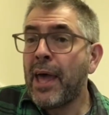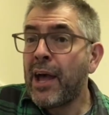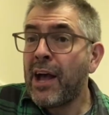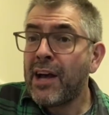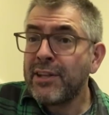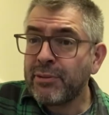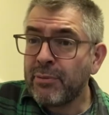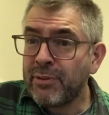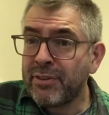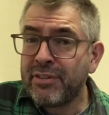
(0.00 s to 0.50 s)

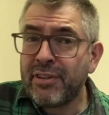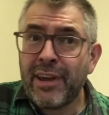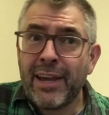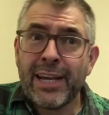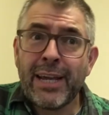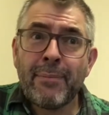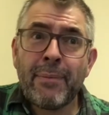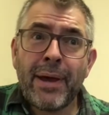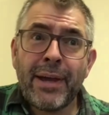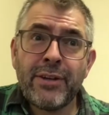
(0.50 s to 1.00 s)
As I was
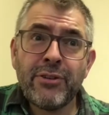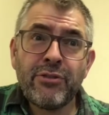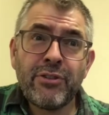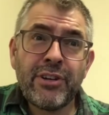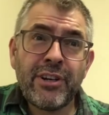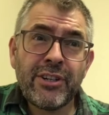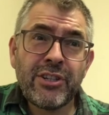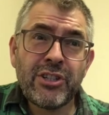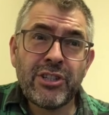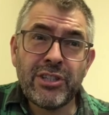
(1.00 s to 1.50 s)
saying in my
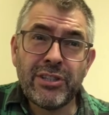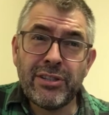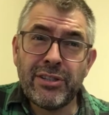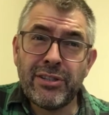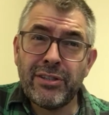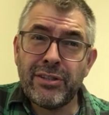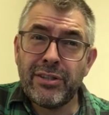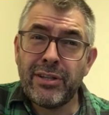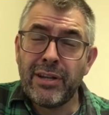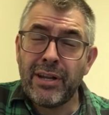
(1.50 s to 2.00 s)
introduction,